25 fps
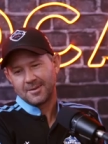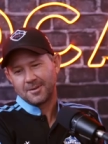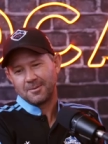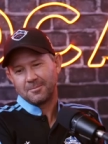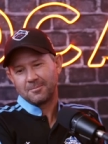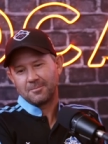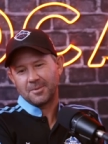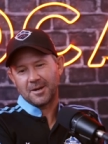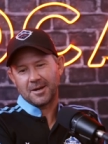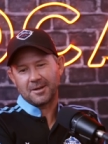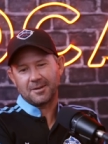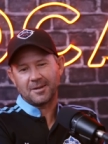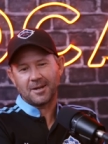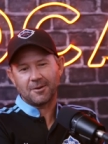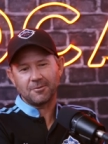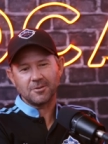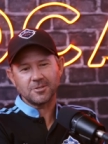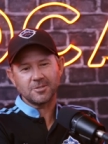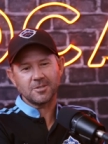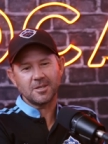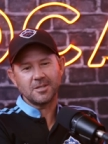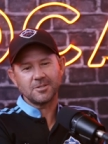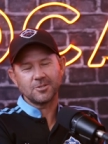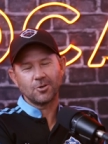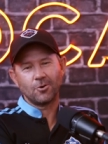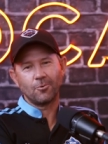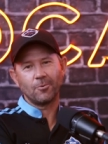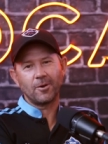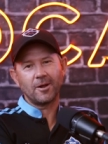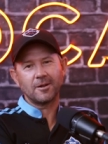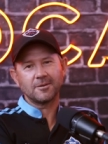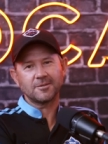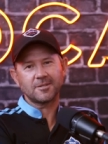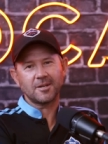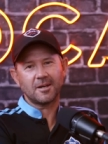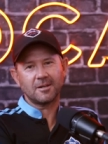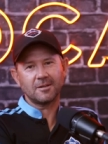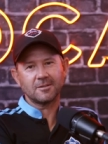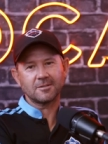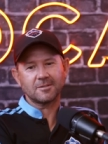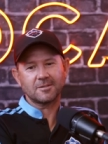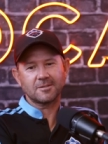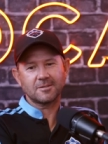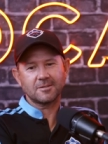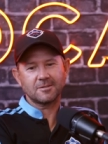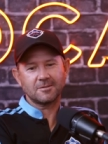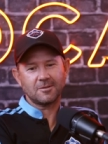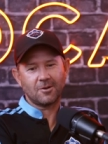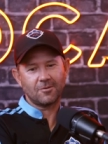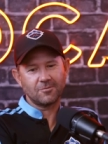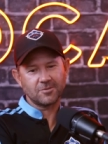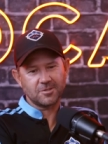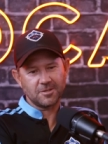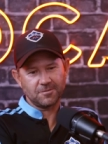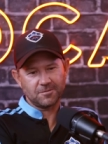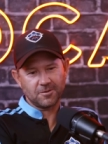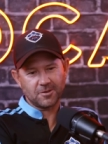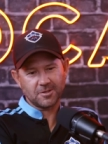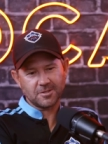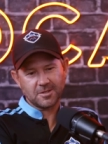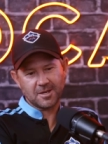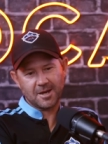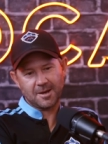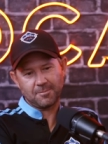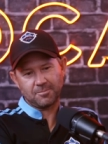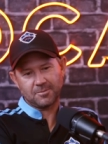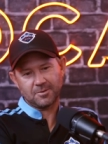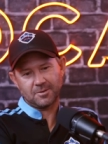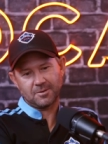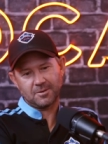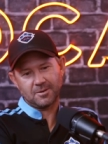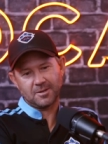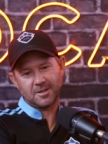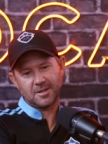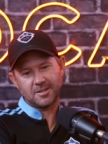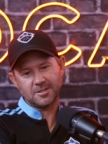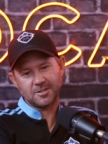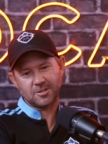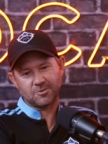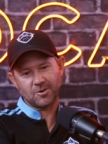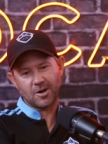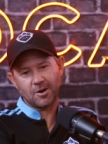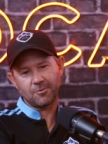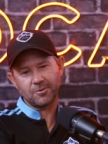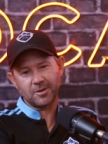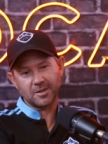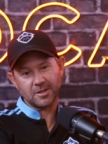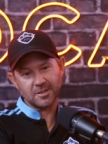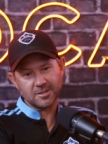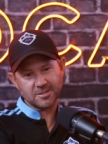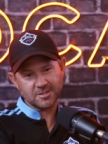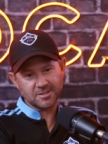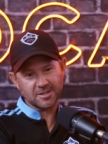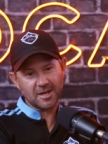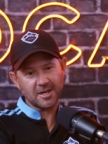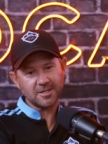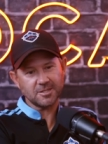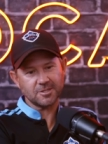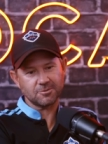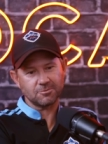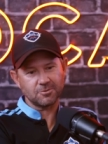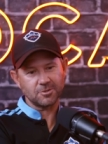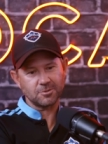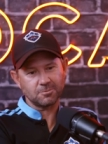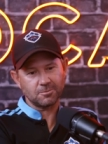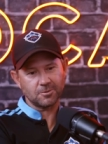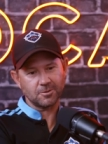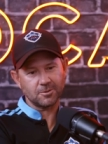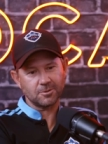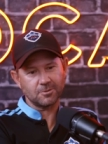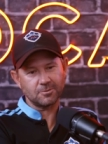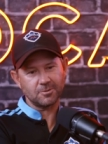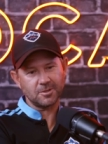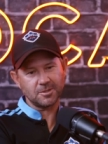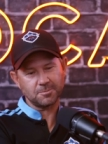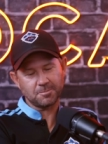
But no, he's, he's all round talents. Obviously, vice captain. He's growing in stature as well.